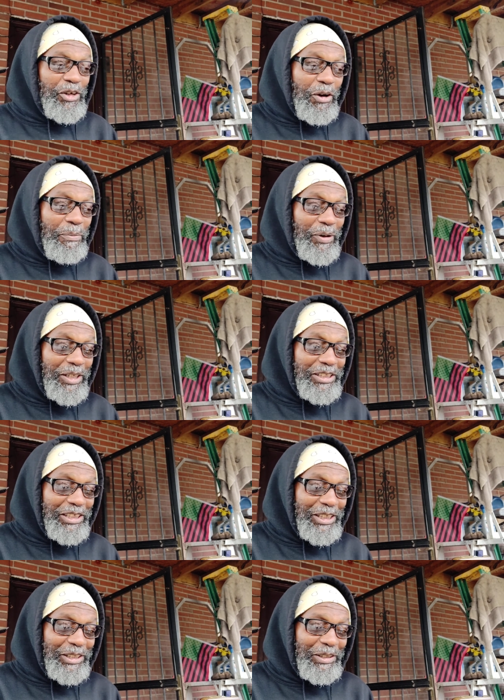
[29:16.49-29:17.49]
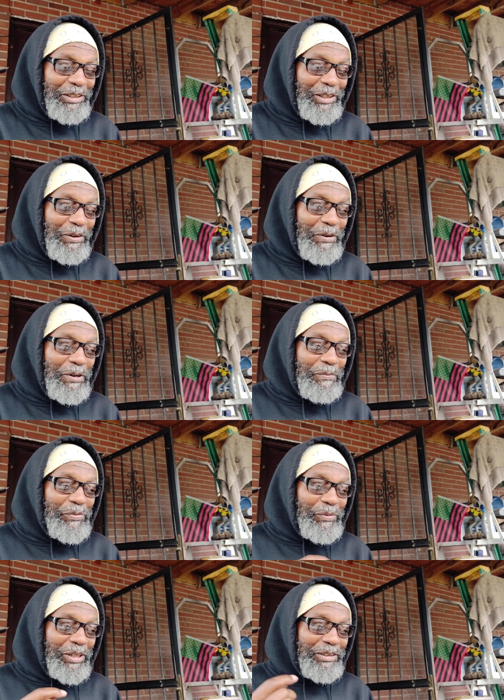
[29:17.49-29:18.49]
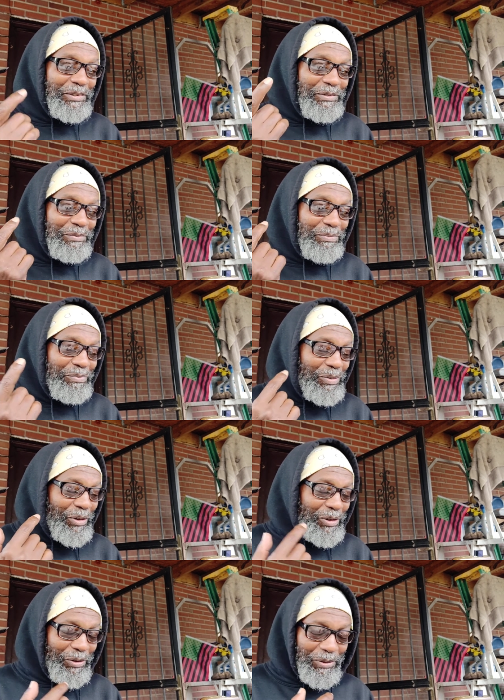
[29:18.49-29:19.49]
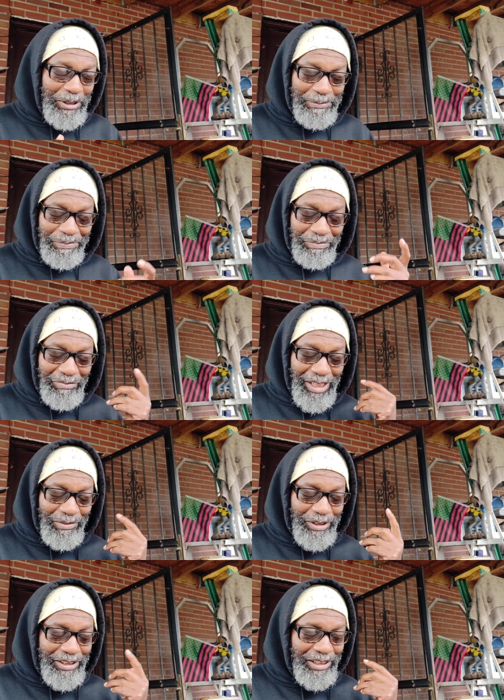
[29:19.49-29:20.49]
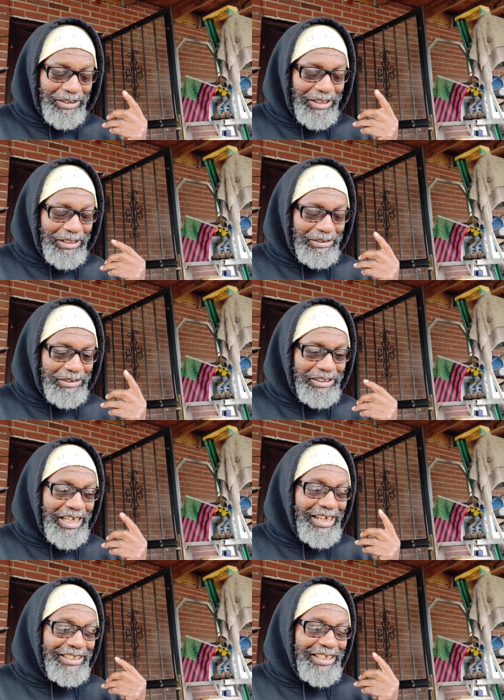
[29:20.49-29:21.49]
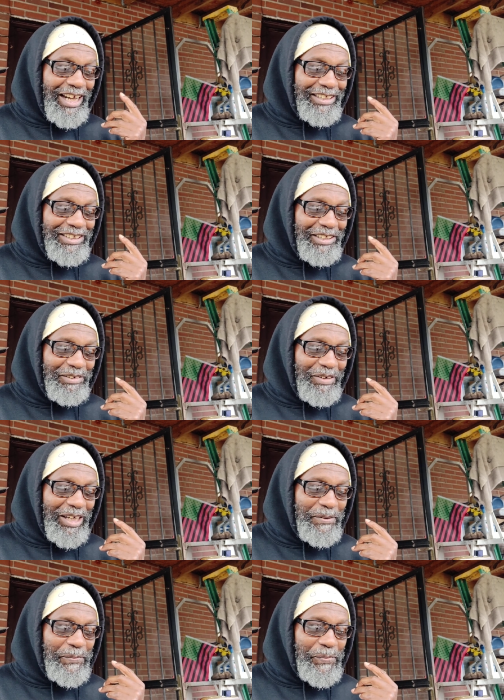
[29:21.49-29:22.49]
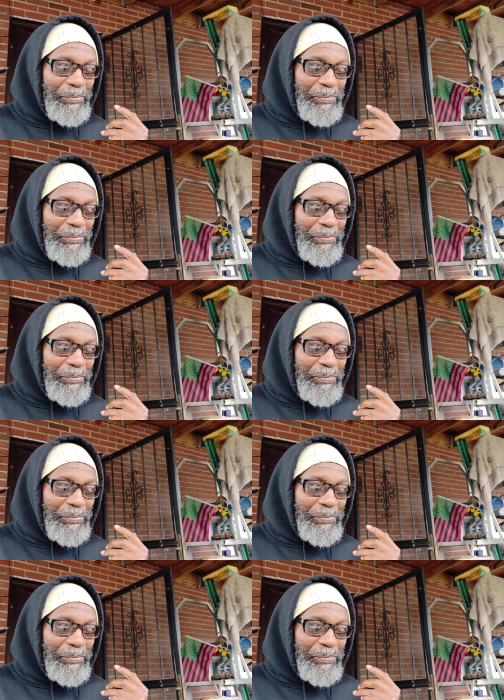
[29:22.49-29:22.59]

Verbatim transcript: You know poetic justice, you know, when poor old, uh, you uh, uh, Janet Jackson, right?